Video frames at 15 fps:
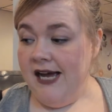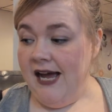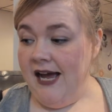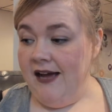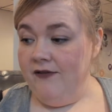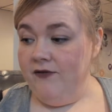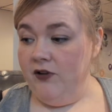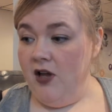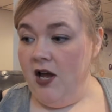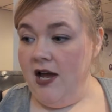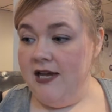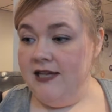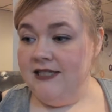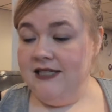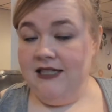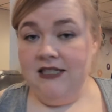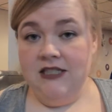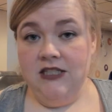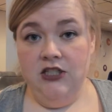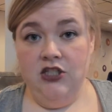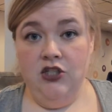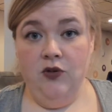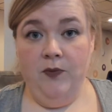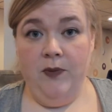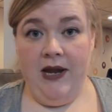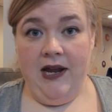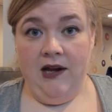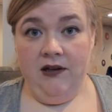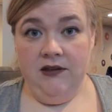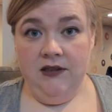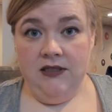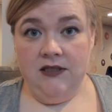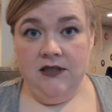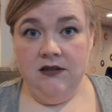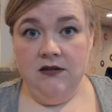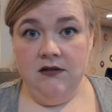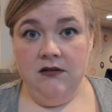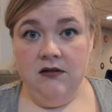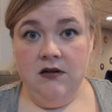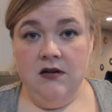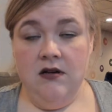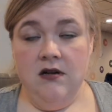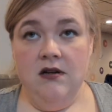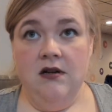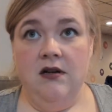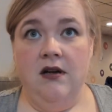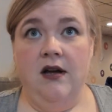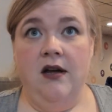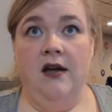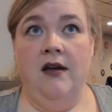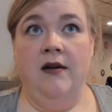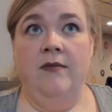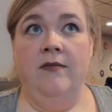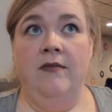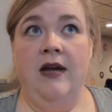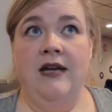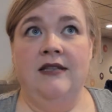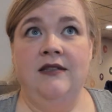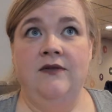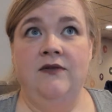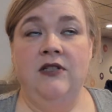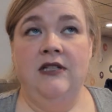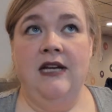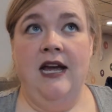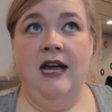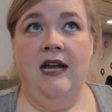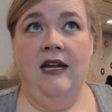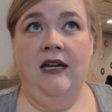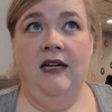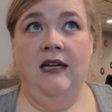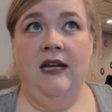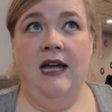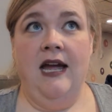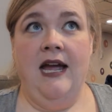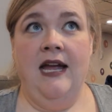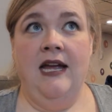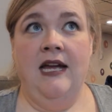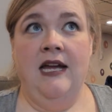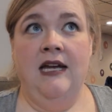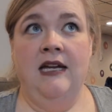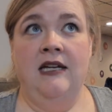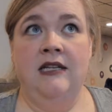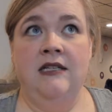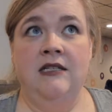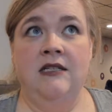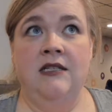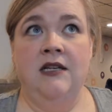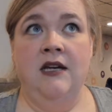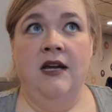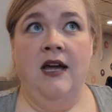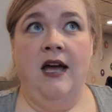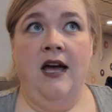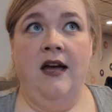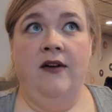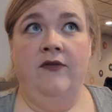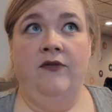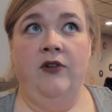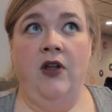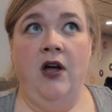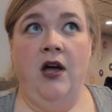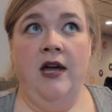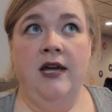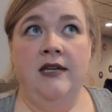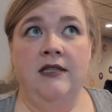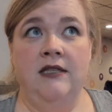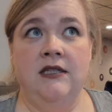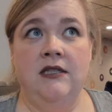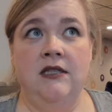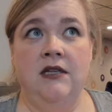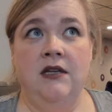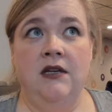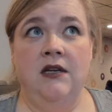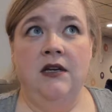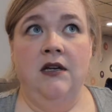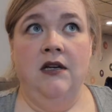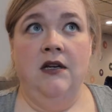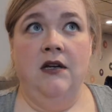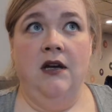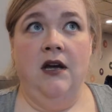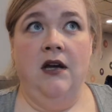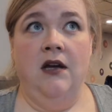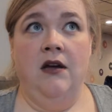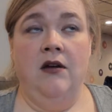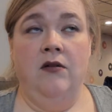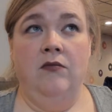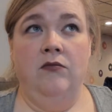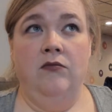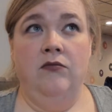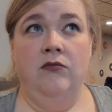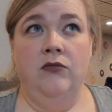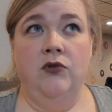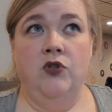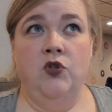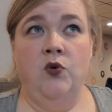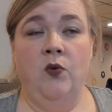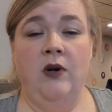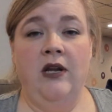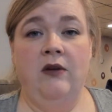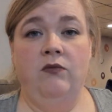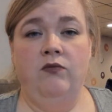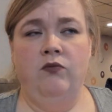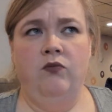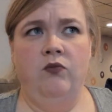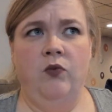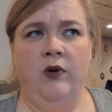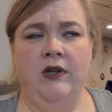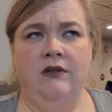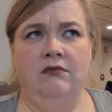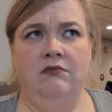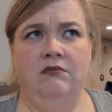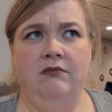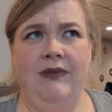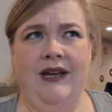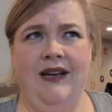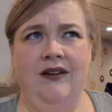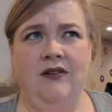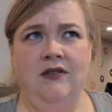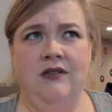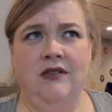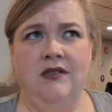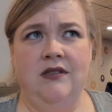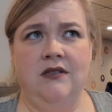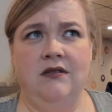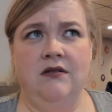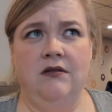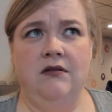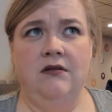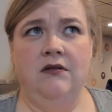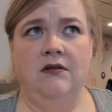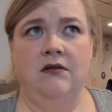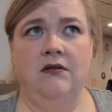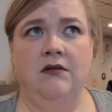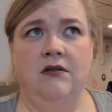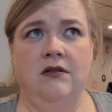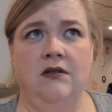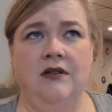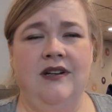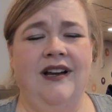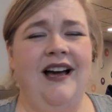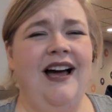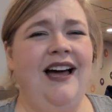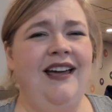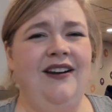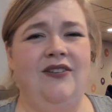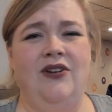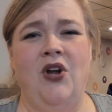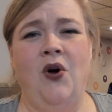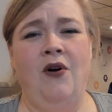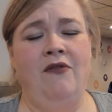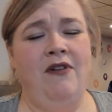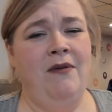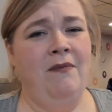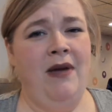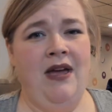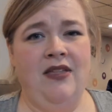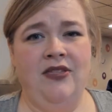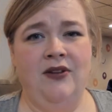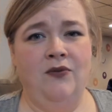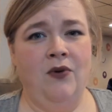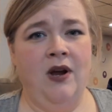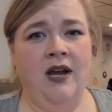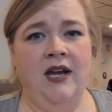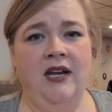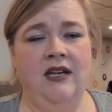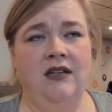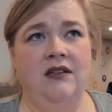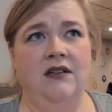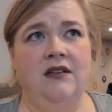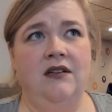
I've lost 62 pounds as of today, and I've lost 21 pounds. I don't know if I'm mathing right.